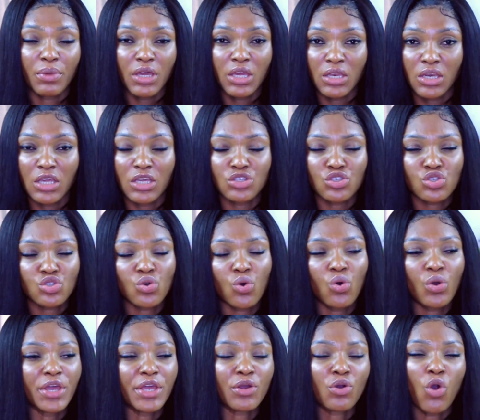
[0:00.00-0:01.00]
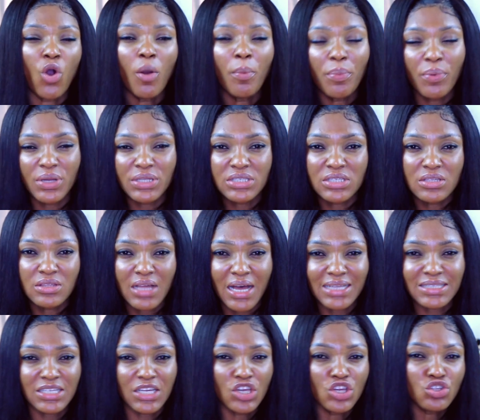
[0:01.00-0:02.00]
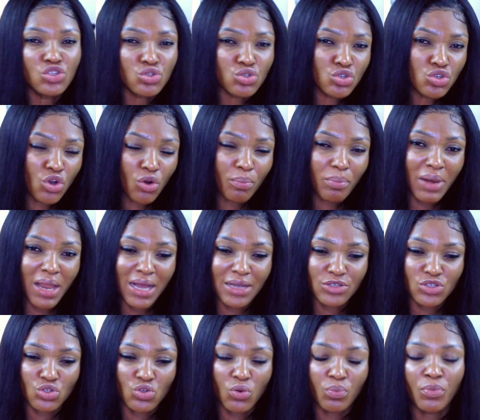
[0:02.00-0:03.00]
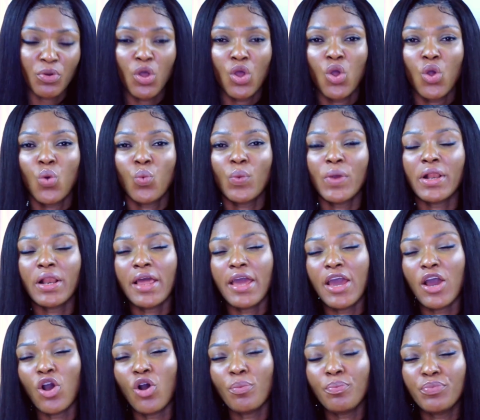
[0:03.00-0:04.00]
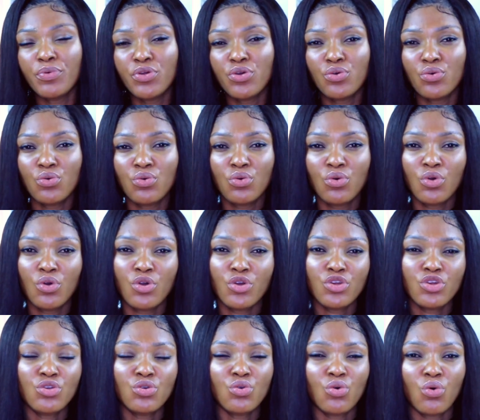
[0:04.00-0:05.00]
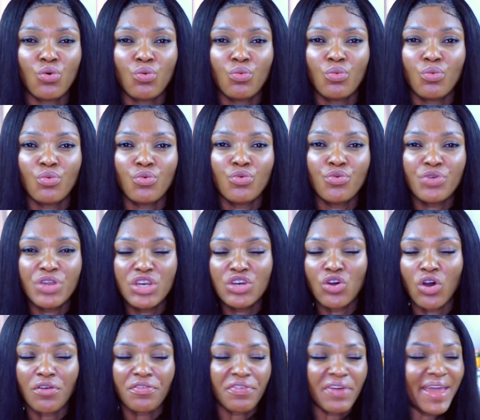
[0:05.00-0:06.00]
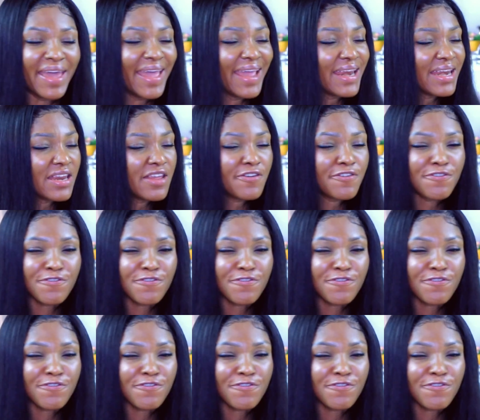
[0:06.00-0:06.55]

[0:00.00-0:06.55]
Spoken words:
in it. So incorporating that into your black soap will help you, you know, rid of any